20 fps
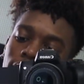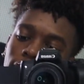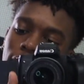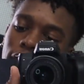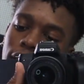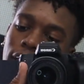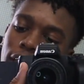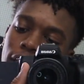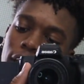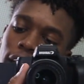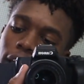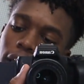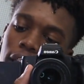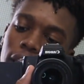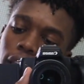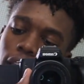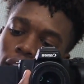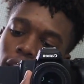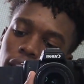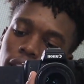is looking
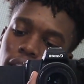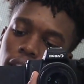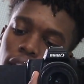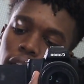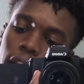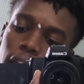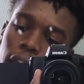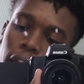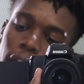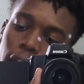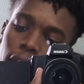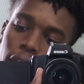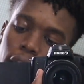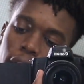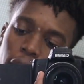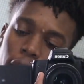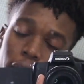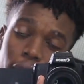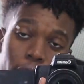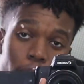like.
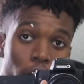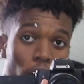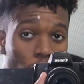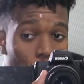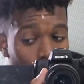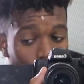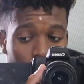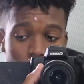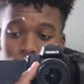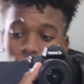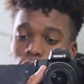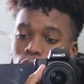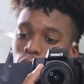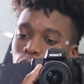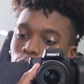And I know the